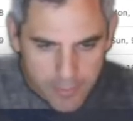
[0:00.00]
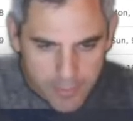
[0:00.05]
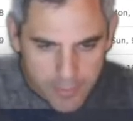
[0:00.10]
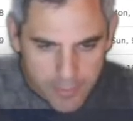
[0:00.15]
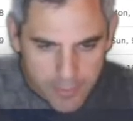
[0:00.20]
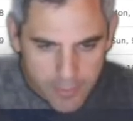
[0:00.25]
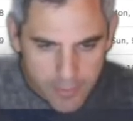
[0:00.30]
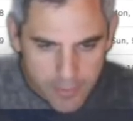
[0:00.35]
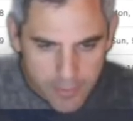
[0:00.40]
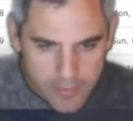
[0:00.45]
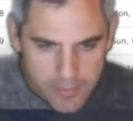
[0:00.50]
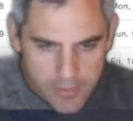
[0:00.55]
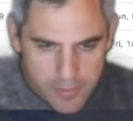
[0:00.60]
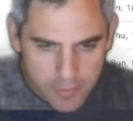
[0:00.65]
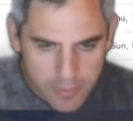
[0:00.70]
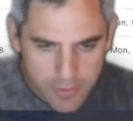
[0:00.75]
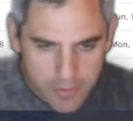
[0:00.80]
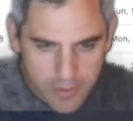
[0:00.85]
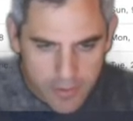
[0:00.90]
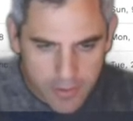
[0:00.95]
you can
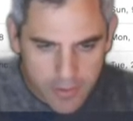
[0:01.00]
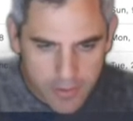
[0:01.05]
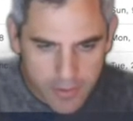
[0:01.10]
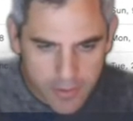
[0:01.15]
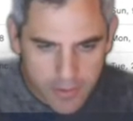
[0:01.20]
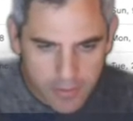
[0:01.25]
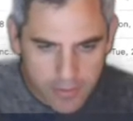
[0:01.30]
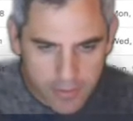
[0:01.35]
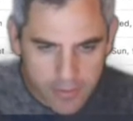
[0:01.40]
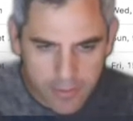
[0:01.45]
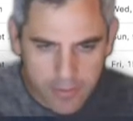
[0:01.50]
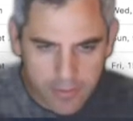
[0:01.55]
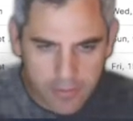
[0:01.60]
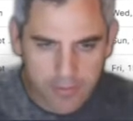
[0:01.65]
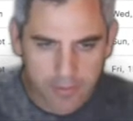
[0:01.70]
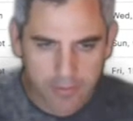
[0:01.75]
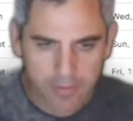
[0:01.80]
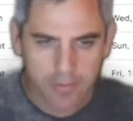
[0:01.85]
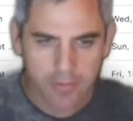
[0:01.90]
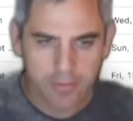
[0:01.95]
simply click on the
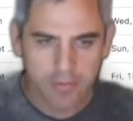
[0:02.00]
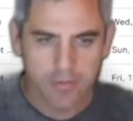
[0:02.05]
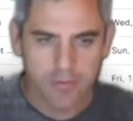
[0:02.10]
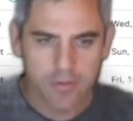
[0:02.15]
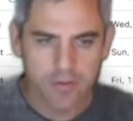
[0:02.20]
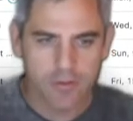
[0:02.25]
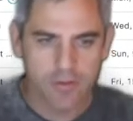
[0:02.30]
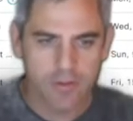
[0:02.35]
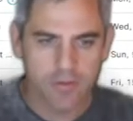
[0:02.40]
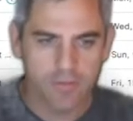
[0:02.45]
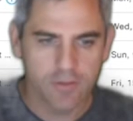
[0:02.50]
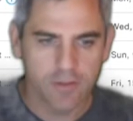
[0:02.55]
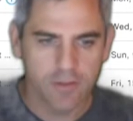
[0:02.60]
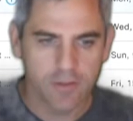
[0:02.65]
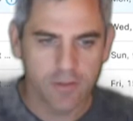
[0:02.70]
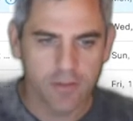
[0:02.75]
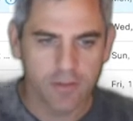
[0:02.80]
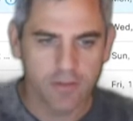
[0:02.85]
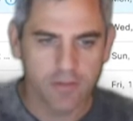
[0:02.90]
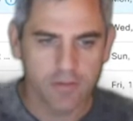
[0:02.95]

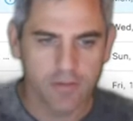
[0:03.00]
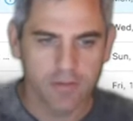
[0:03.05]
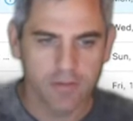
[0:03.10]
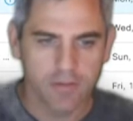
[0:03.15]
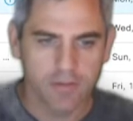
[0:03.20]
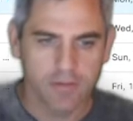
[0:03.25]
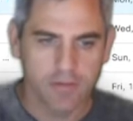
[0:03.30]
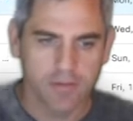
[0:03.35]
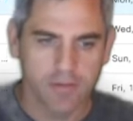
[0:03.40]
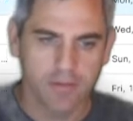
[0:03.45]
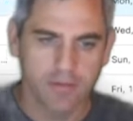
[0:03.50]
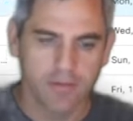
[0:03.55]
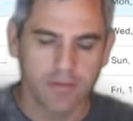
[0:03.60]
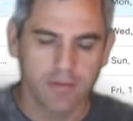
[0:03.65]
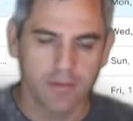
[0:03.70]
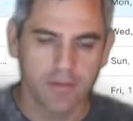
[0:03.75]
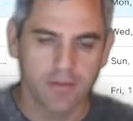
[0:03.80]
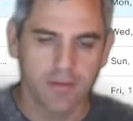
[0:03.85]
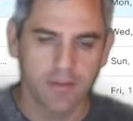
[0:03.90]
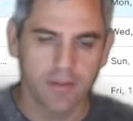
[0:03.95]
certificate,
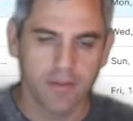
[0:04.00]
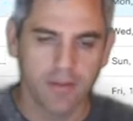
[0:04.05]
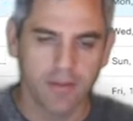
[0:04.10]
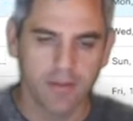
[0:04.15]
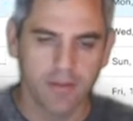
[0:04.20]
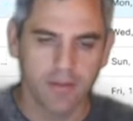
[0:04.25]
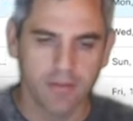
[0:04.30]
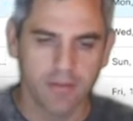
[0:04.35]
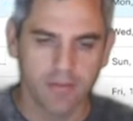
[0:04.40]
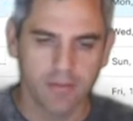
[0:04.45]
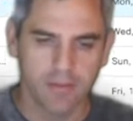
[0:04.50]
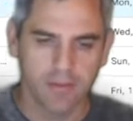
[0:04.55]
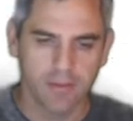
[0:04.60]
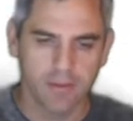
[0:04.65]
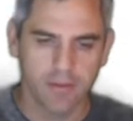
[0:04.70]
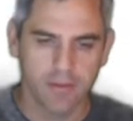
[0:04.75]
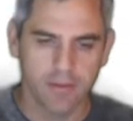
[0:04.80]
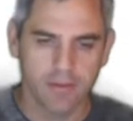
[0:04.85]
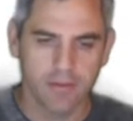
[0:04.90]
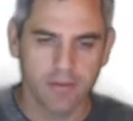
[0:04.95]
hit edit,
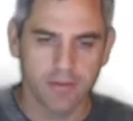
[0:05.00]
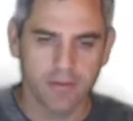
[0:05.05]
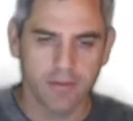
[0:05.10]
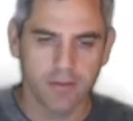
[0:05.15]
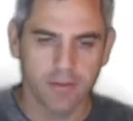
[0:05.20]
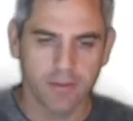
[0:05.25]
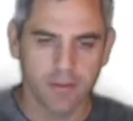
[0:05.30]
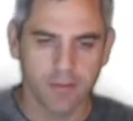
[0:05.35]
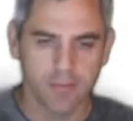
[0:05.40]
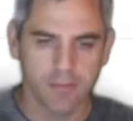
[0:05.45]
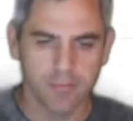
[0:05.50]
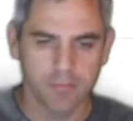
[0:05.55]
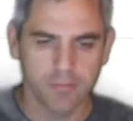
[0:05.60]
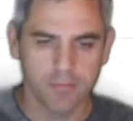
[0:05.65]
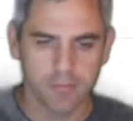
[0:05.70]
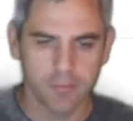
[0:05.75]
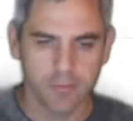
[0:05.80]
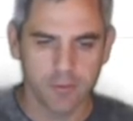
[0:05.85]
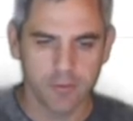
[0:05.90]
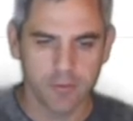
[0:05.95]
and then
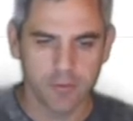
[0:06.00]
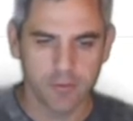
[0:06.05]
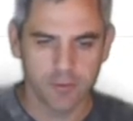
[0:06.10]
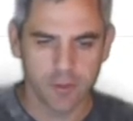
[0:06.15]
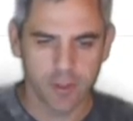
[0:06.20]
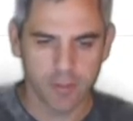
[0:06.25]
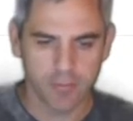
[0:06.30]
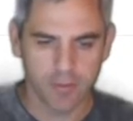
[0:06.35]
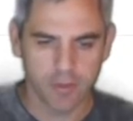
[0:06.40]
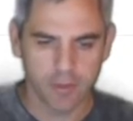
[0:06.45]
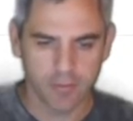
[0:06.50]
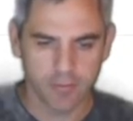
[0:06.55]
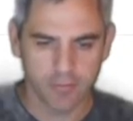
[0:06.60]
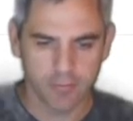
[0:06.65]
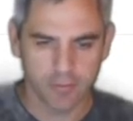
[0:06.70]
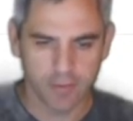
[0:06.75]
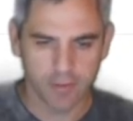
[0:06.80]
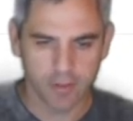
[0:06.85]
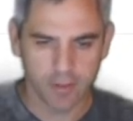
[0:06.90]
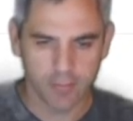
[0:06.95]
the drop down for
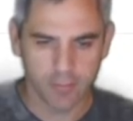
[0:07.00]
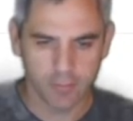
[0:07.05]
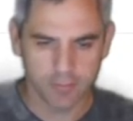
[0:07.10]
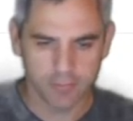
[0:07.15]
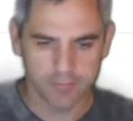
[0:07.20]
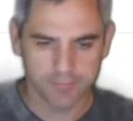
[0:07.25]
enable.